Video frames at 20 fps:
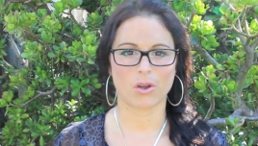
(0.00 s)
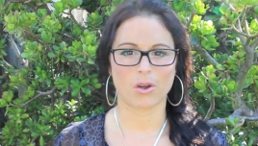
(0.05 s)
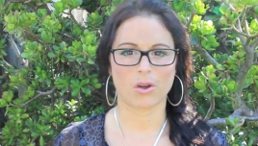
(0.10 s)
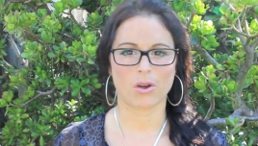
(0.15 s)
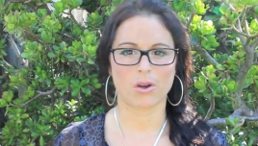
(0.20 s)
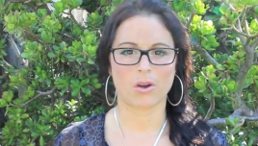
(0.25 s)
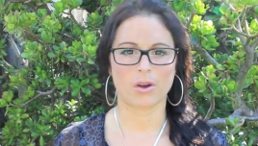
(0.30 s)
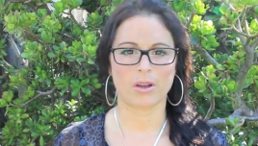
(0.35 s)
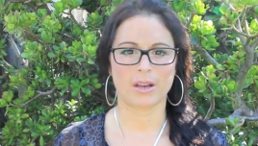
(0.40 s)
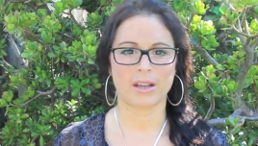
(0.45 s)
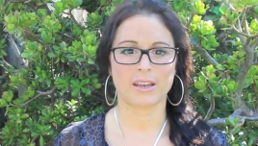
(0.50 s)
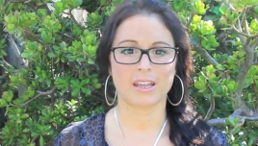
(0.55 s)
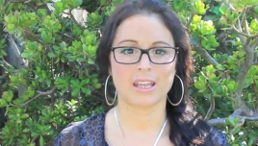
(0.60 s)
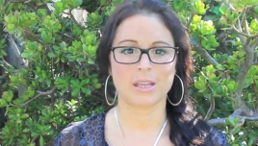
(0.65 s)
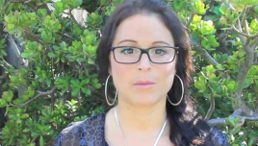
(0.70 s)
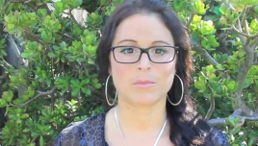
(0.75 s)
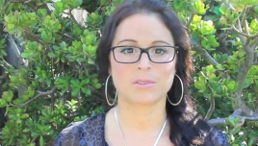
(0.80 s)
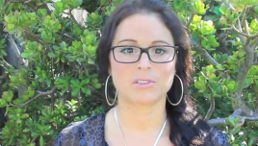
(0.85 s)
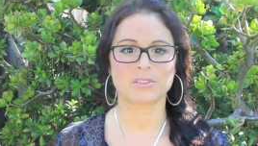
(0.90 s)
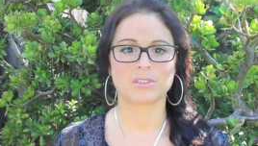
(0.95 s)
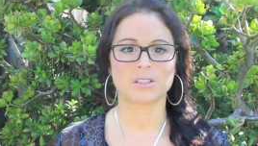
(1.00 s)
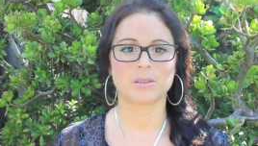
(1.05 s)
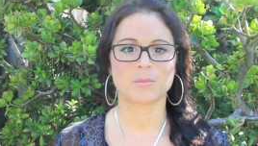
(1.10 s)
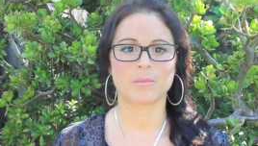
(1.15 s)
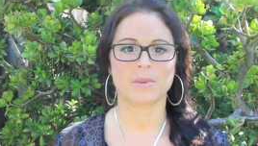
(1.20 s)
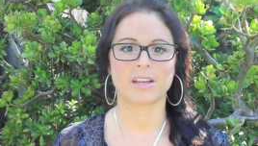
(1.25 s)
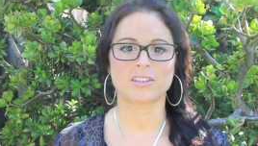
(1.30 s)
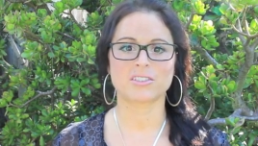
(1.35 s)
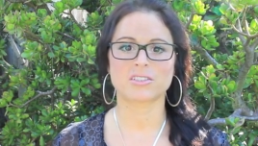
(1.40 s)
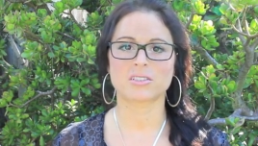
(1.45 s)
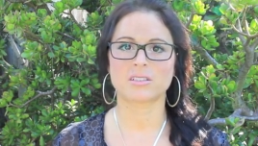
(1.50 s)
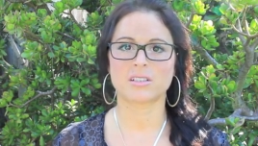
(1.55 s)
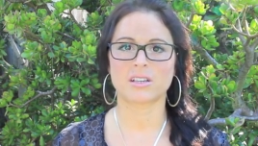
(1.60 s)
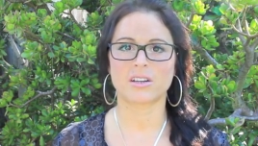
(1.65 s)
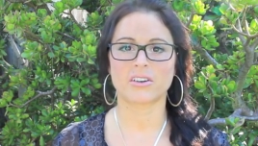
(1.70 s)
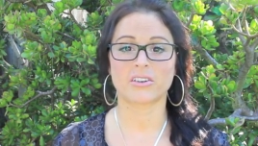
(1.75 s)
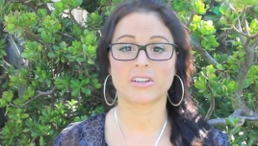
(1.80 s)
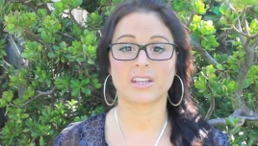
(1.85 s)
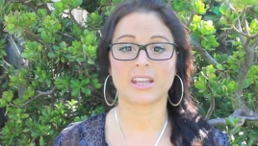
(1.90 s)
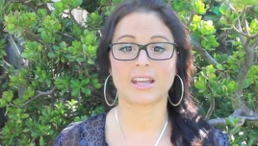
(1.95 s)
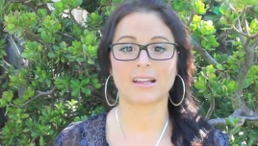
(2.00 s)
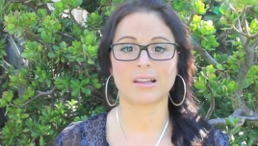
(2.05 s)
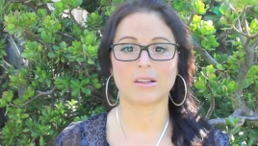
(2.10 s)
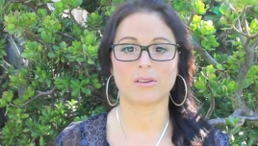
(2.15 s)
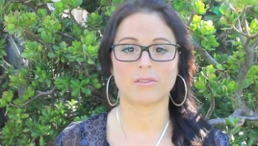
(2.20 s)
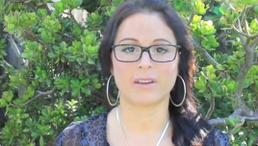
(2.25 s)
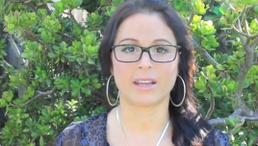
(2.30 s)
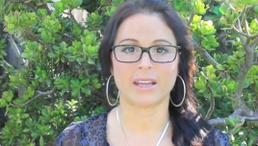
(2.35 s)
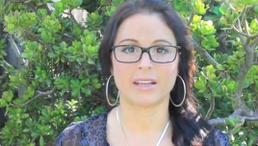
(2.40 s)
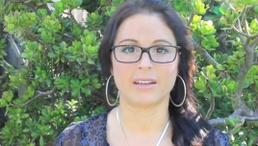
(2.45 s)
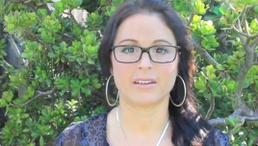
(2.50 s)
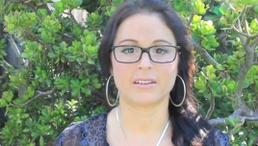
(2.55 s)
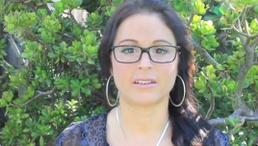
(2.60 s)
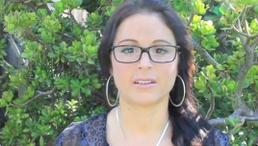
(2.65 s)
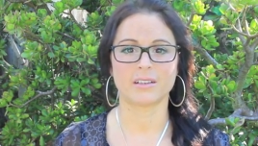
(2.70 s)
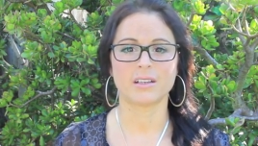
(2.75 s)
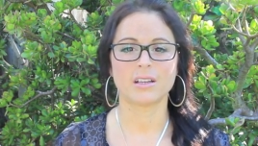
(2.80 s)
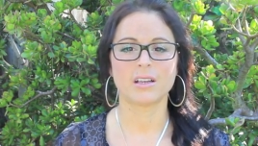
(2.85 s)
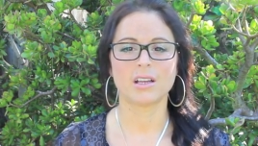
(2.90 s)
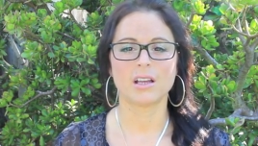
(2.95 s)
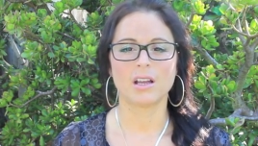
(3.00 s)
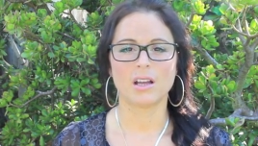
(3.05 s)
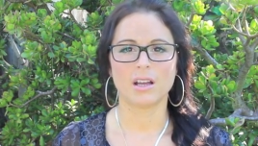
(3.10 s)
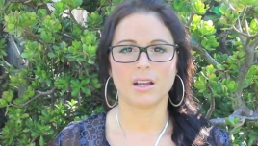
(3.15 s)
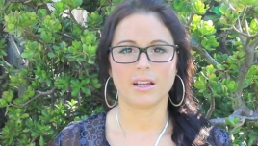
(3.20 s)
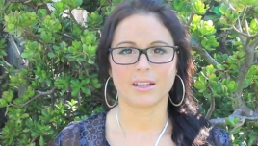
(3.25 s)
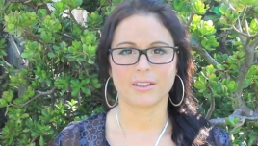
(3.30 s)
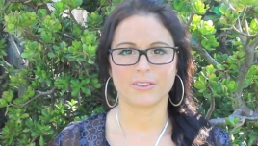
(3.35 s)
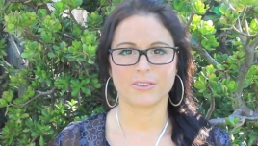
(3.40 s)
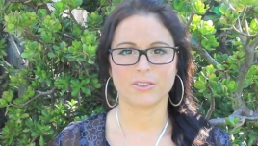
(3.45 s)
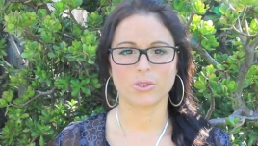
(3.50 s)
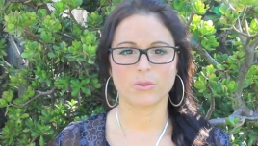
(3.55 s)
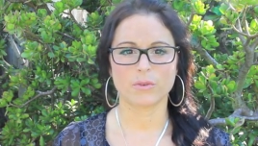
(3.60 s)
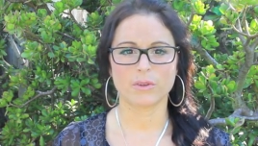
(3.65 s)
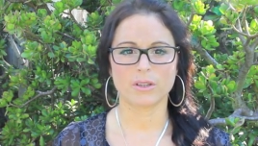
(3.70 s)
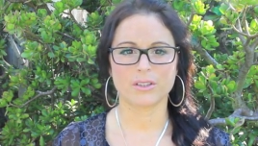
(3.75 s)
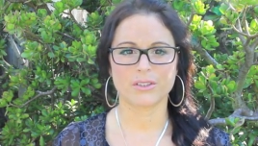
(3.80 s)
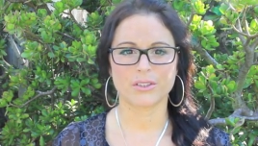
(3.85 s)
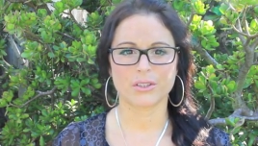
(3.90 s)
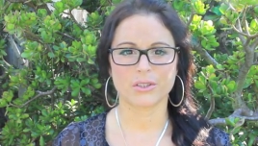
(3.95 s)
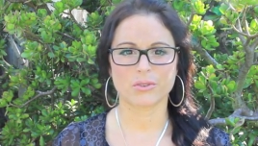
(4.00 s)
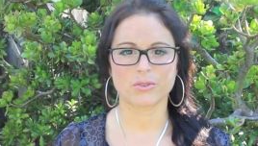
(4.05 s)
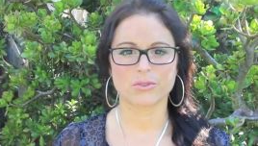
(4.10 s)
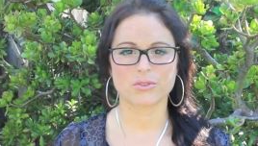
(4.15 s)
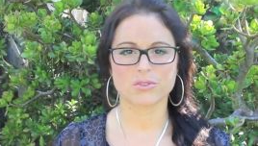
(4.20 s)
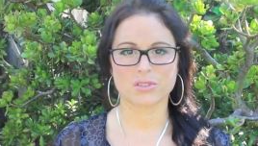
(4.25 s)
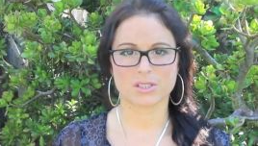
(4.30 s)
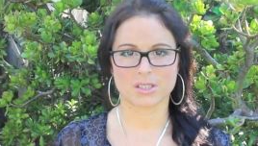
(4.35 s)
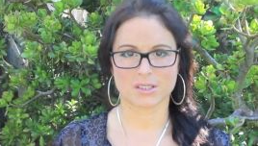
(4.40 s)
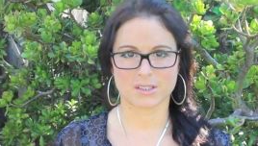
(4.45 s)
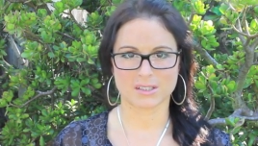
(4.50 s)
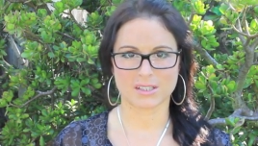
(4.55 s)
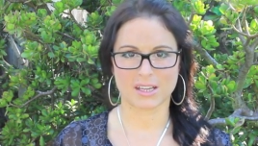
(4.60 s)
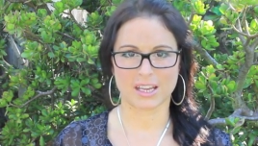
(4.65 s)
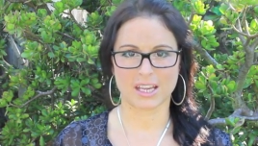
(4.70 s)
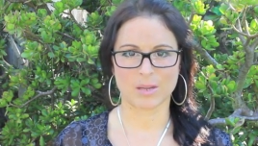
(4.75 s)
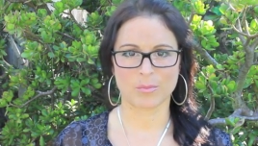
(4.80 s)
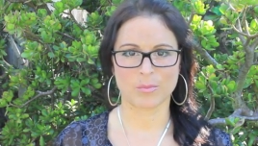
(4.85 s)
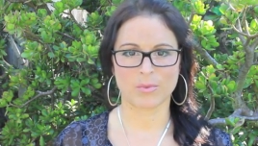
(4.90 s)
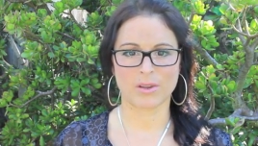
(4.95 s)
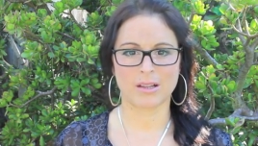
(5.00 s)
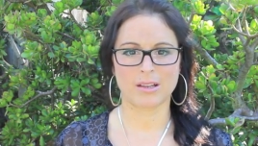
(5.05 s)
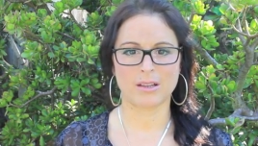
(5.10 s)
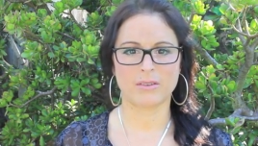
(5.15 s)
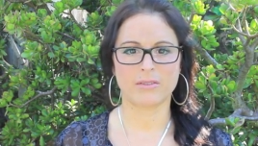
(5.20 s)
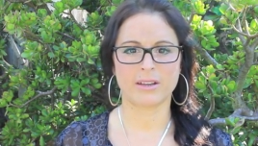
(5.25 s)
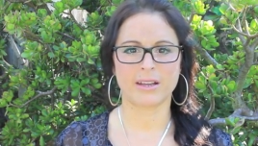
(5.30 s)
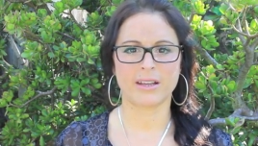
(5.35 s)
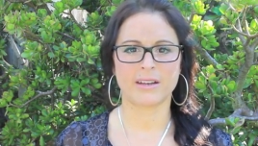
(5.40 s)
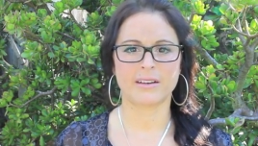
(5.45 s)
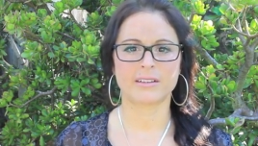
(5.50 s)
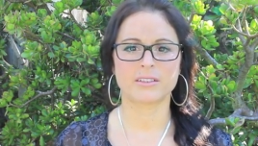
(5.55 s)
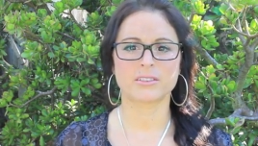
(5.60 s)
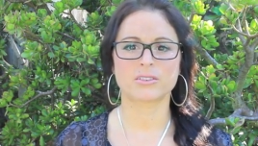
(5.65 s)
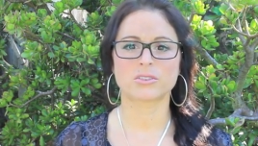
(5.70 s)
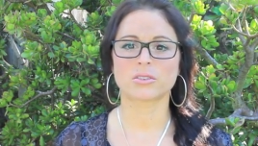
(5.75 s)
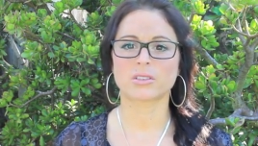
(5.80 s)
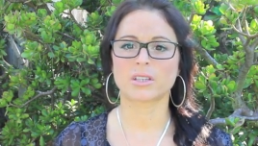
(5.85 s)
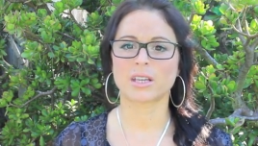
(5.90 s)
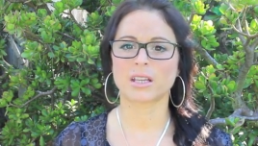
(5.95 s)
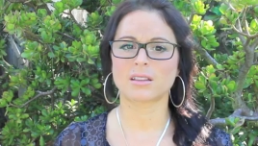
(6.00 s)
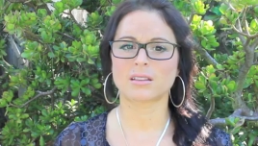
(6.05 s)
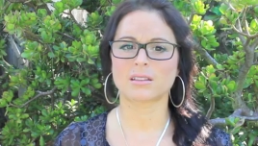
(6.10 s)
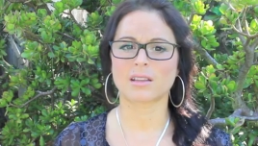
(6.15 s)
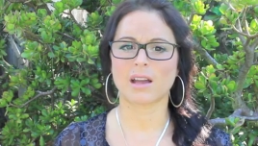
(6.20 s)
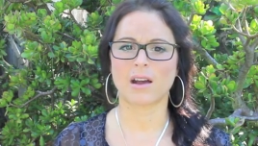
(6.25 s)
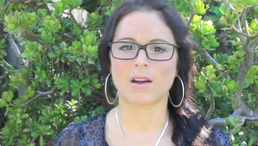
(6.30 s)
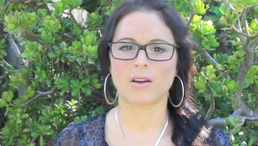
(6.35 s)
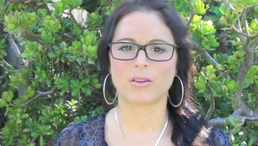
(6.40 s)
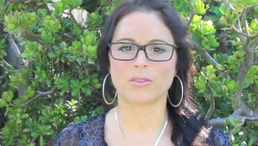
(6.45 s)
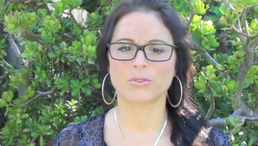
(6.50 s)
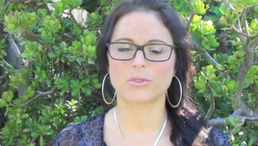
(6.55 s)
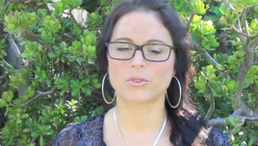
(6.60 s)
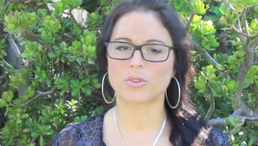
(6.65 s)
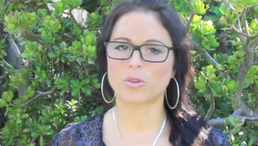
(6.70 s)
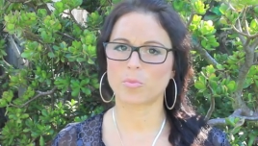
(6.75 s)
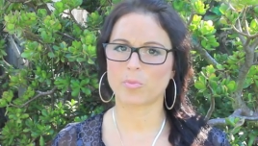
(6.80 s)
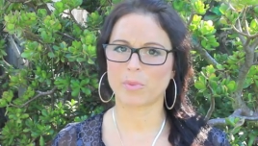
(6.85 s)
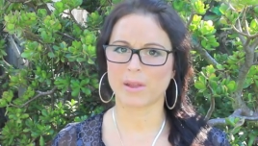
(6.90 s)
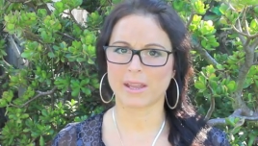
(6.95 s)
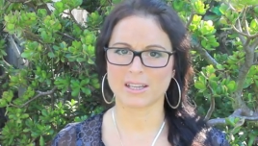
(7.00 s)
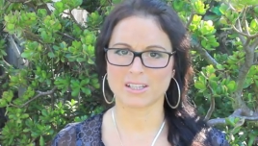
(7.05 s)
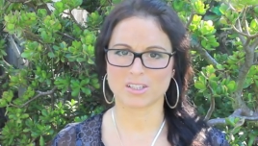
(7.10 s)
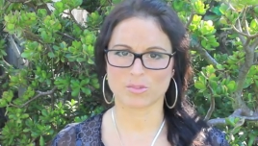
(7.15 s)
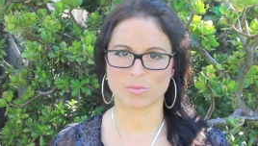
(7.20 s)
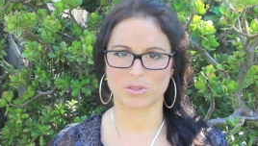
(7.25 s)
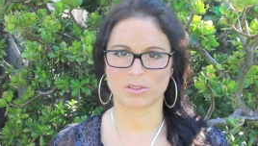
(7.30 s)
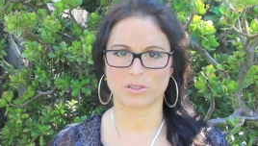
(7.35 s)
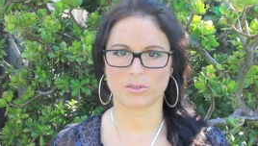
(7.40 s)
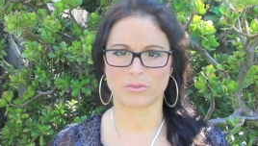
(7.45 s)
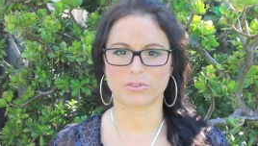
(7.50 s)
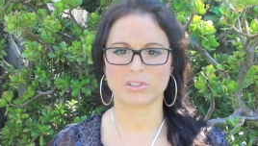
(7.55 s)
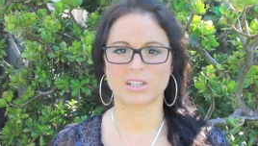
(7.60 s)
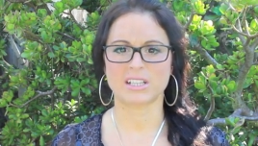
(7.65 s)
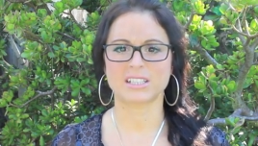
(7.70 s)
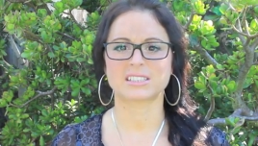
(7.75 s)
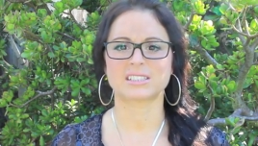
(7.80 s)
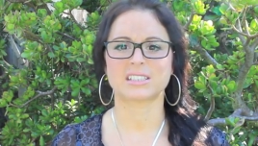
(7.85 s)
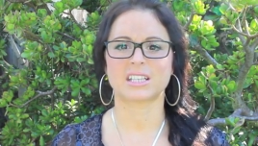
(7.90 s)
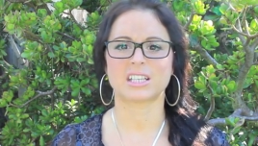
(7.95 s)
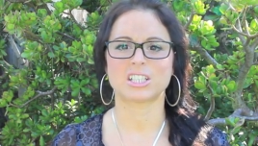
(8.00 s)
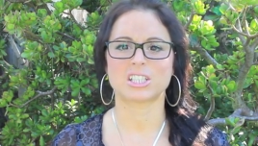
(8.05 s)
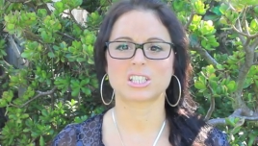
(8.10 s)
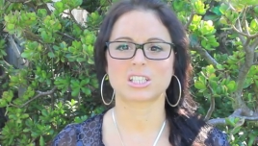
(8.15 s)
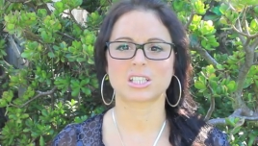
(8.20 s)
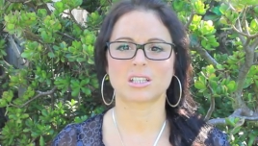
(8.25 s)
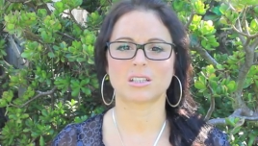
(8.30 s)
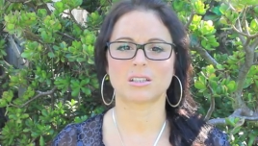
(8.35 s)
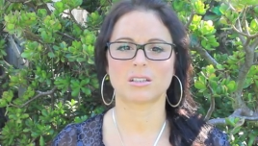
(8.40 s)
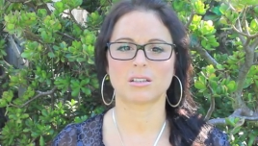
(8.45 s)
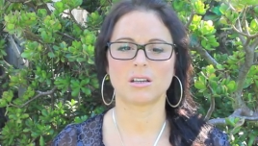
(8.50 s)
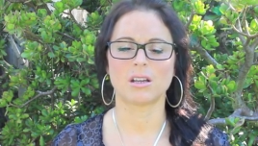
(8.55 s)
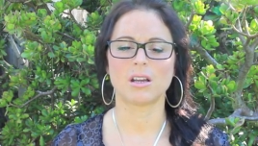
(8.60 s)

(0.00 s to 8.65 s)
on an Im imaginary elevator and you will use the same elevator to get down to the basement of relaxation.